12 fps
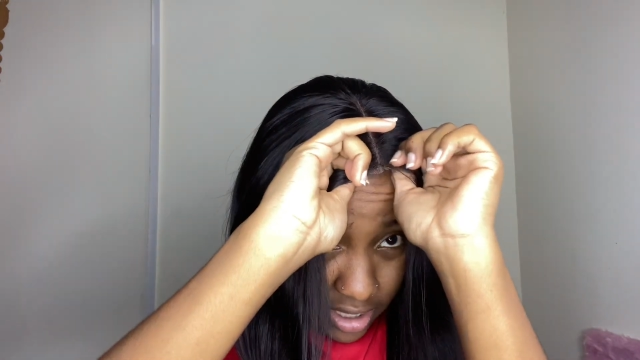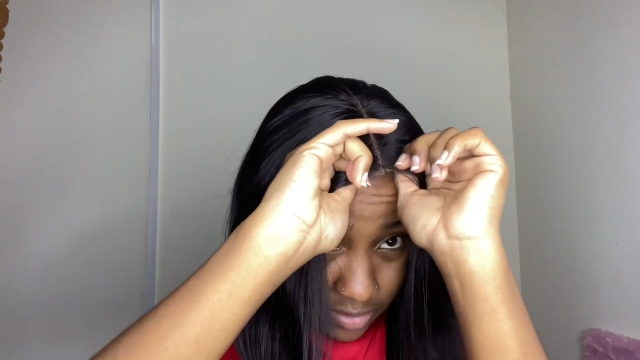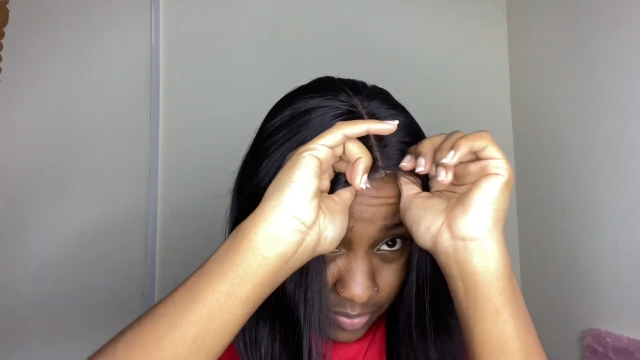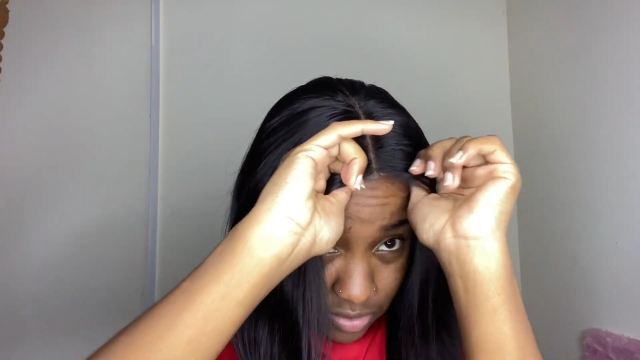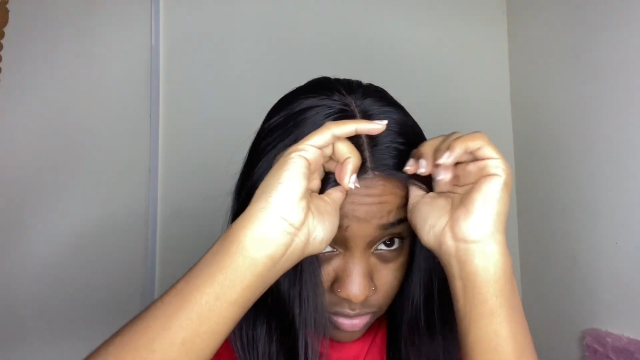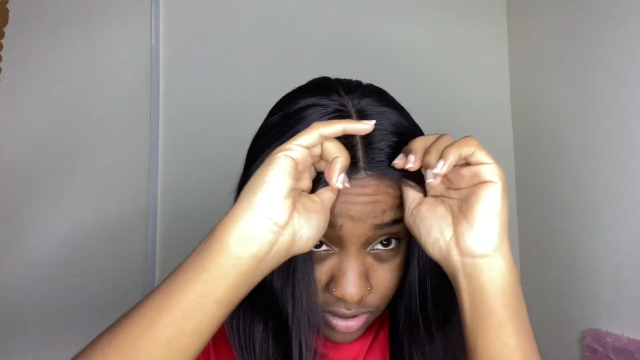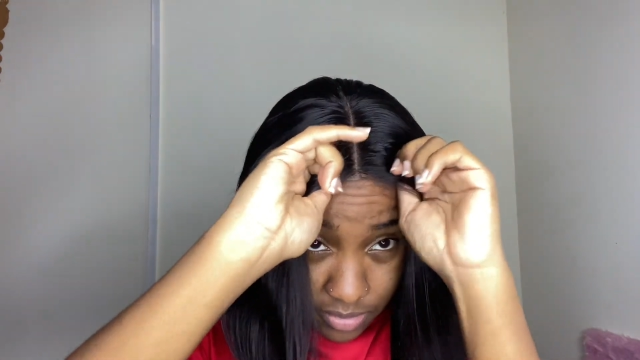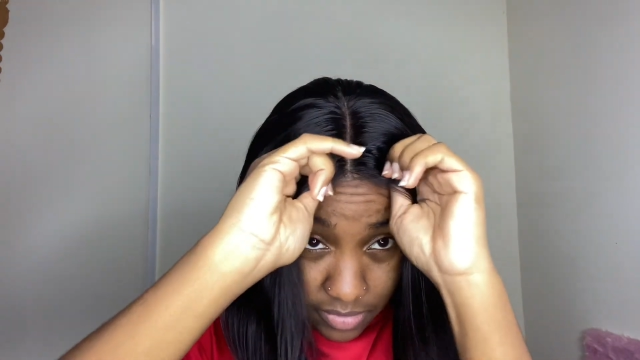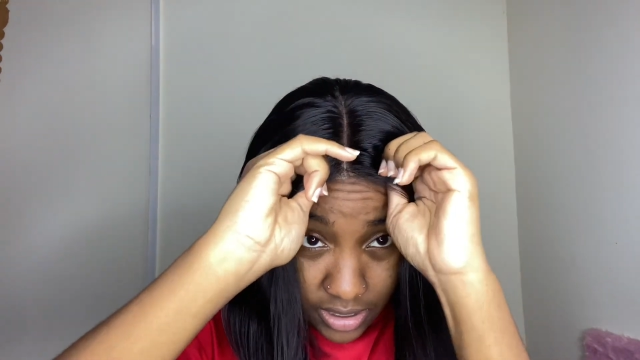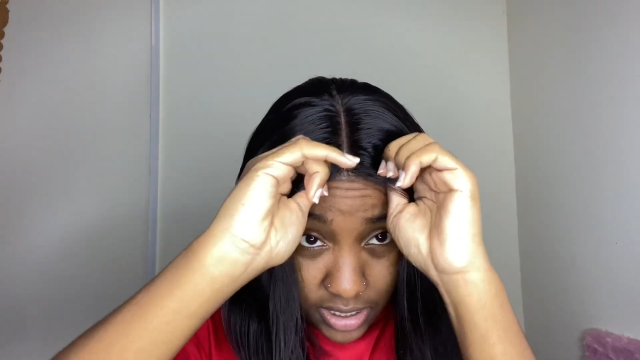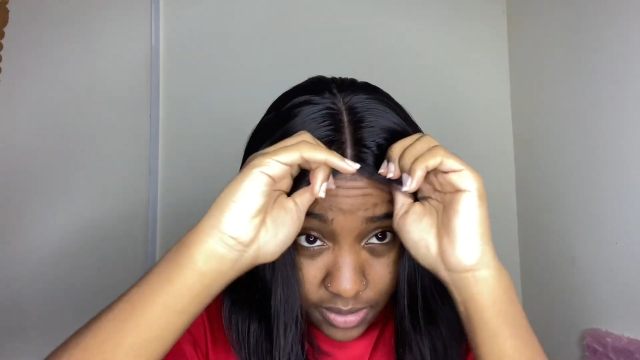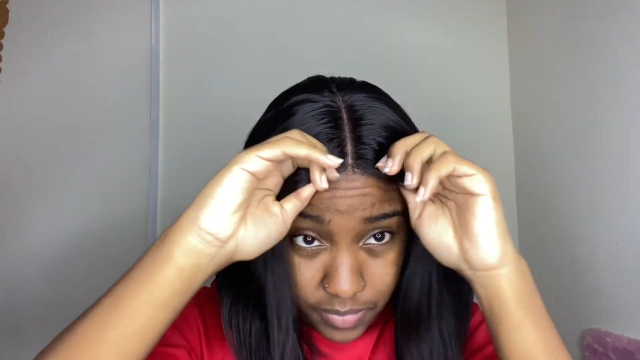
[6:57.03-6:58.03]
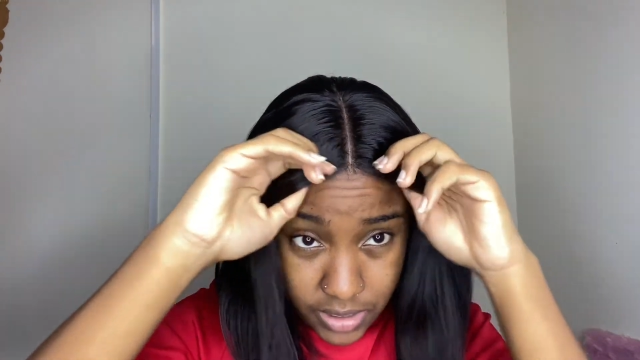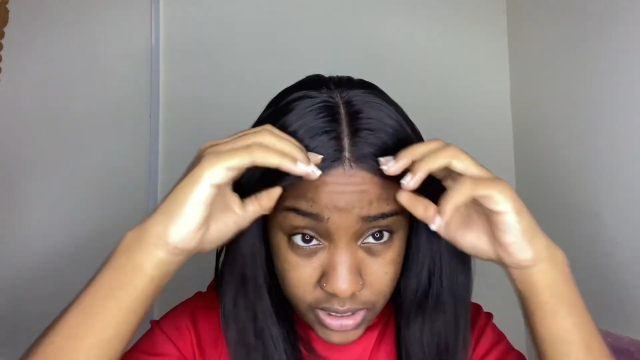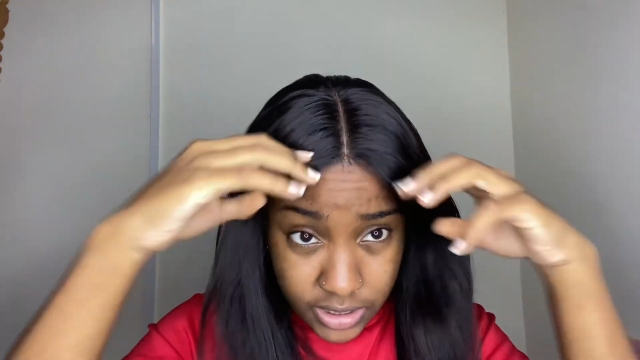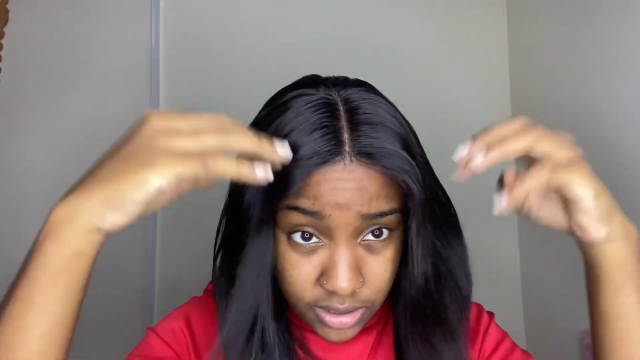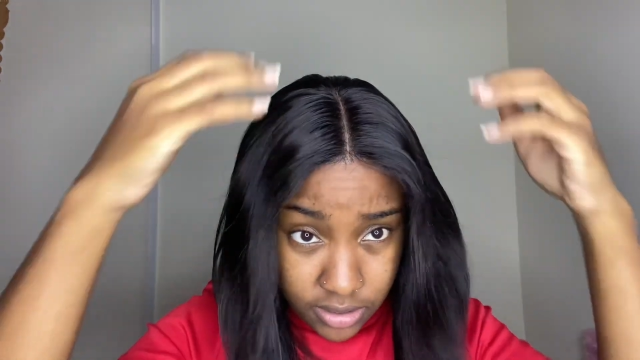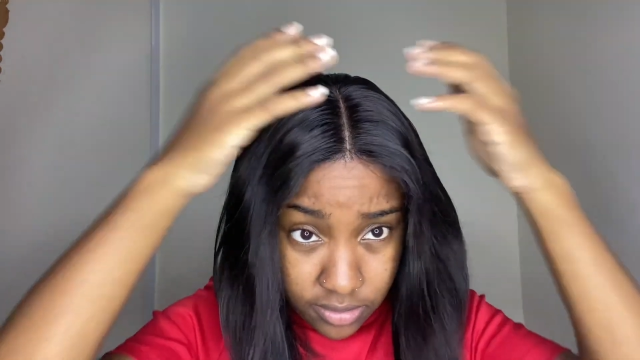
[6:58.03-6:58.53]
just be going mad,
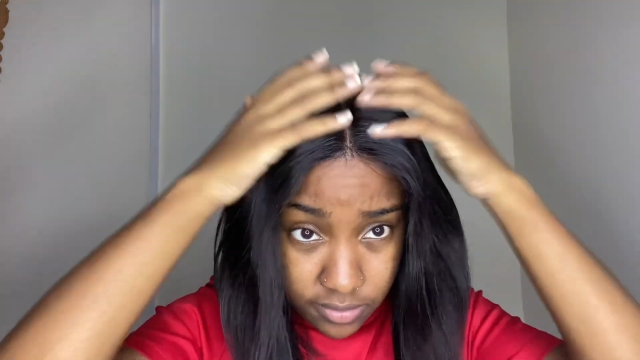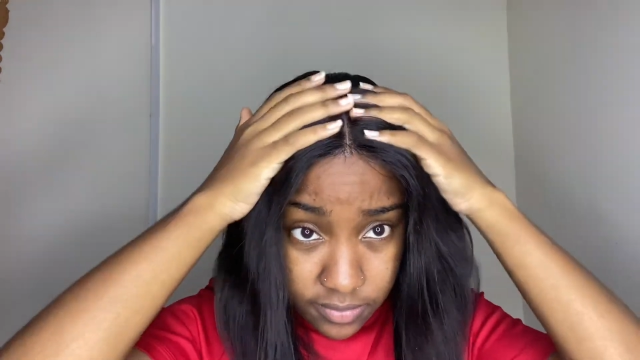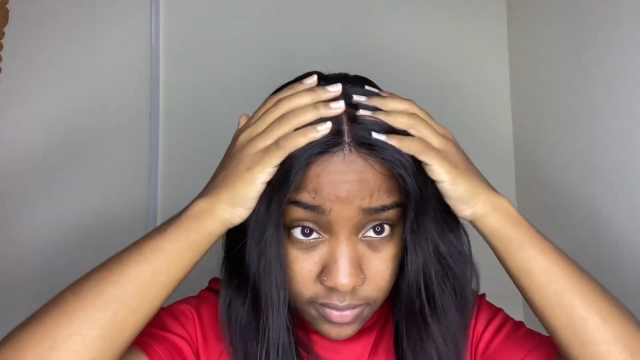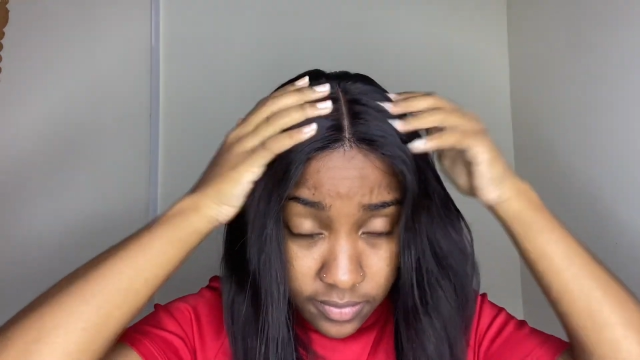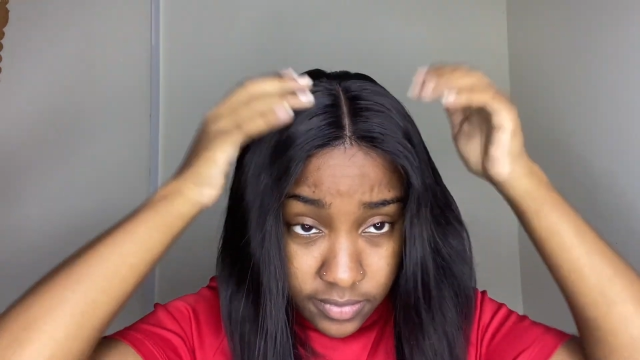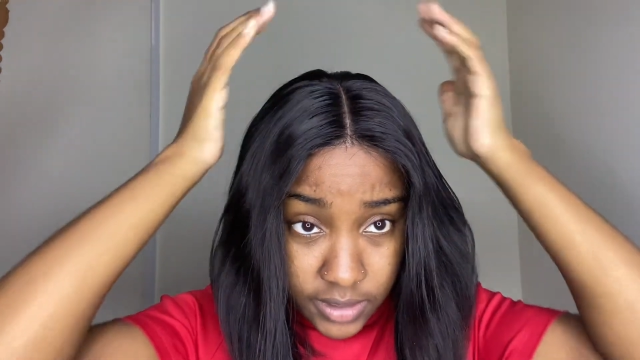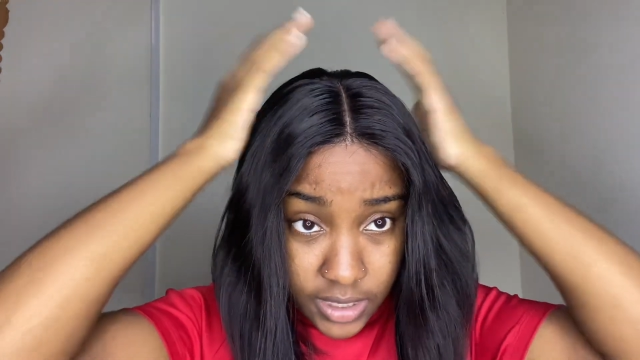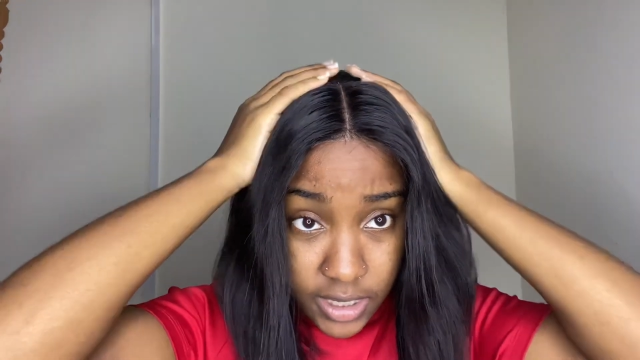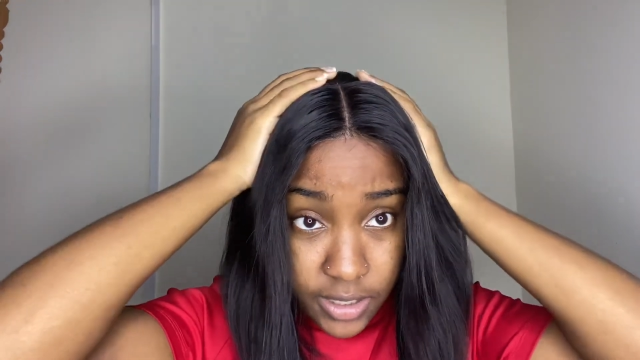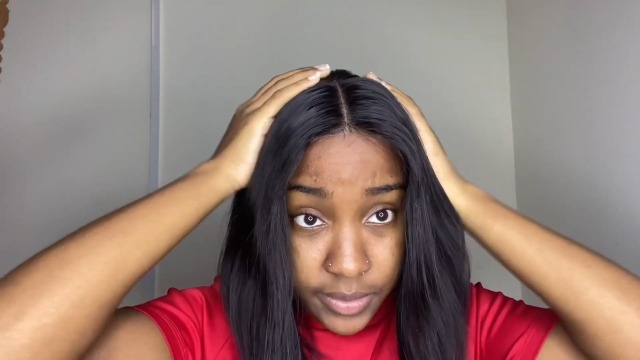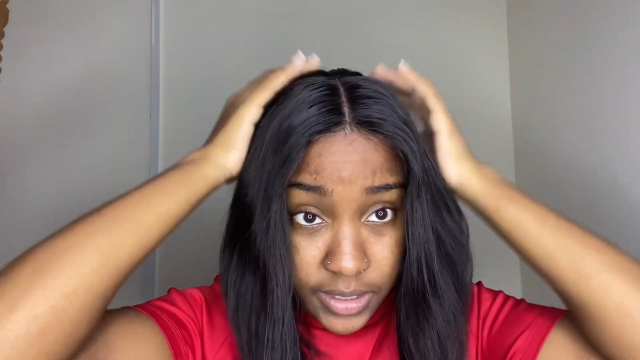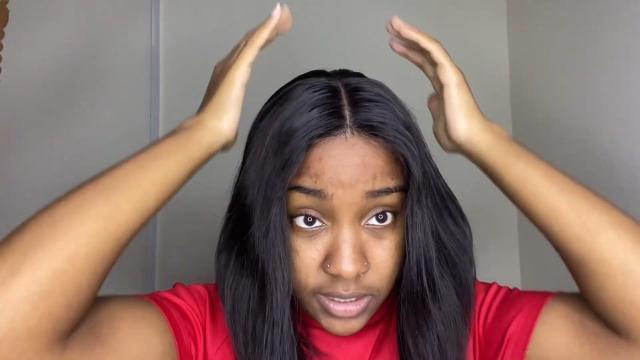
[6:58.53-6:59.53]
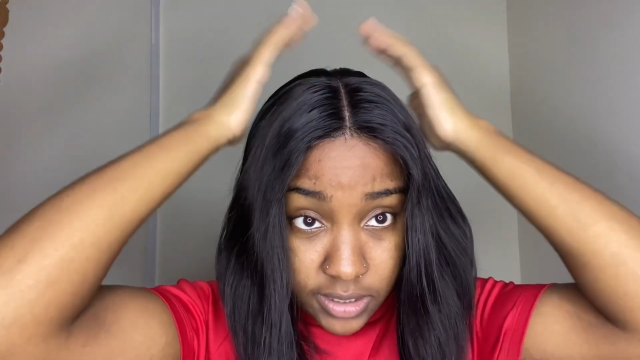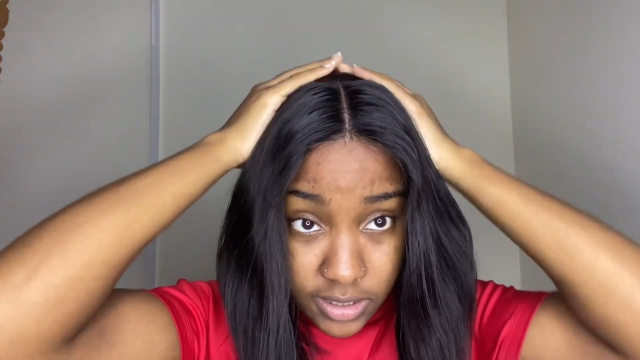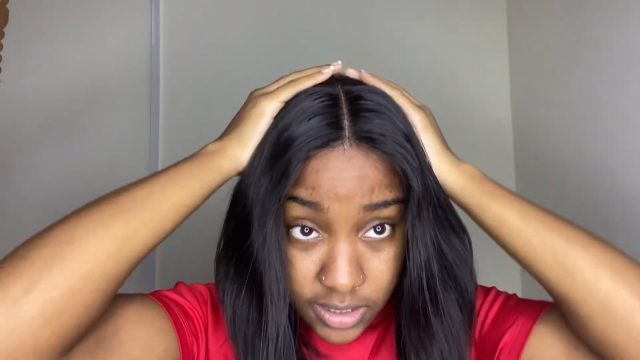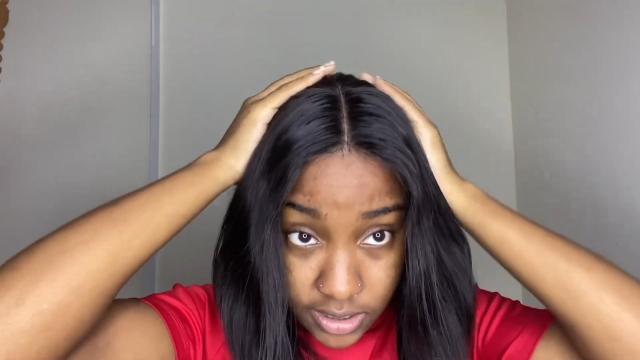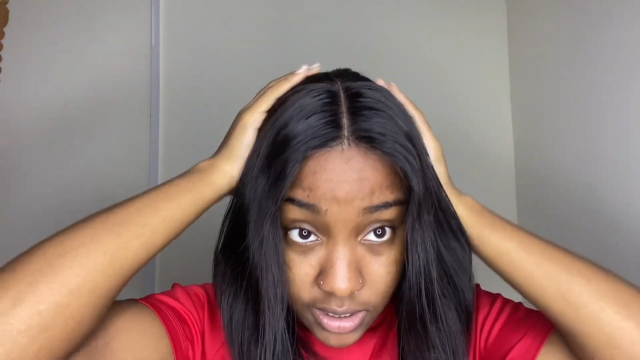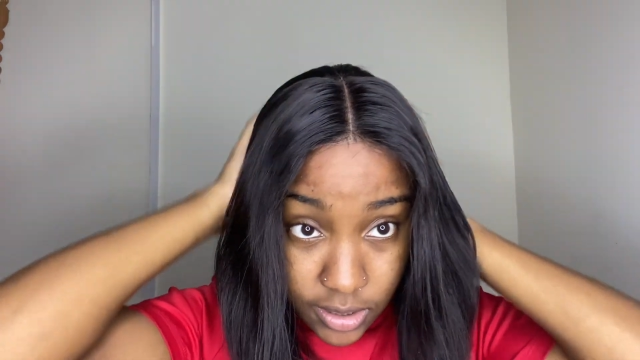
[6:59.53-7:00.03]
boy. Anyways, this is the